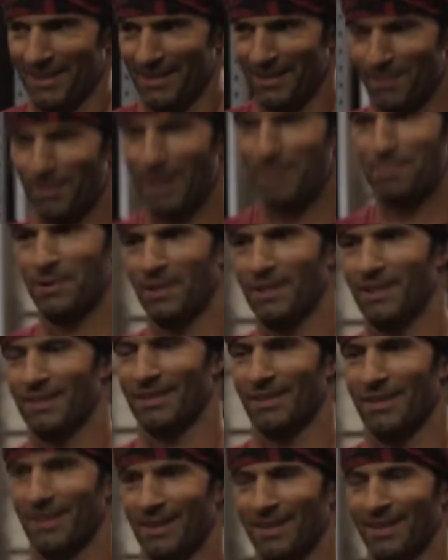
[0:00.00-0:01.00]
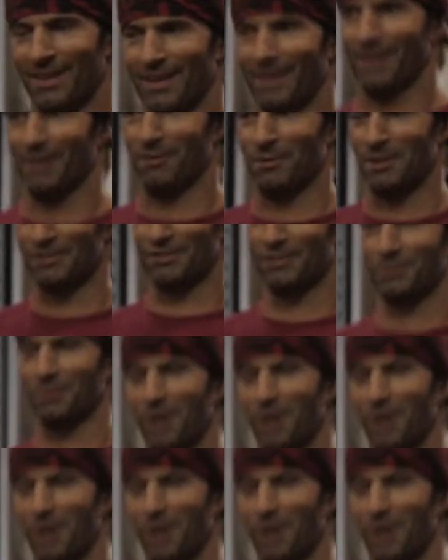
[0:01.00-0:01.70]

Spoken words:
There might be a reason